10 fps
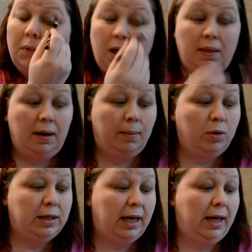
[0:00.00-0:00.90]
And then I'm going
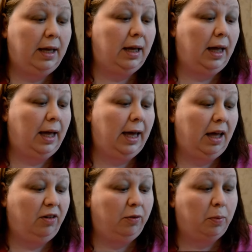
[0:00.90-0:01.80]
to take a
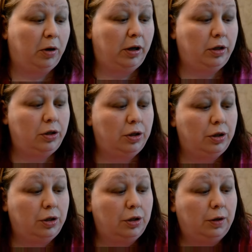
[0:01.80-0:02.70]
e.l.f.
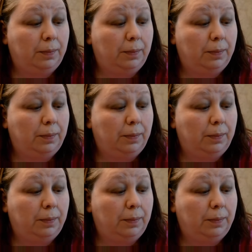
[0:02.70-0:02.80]
brush.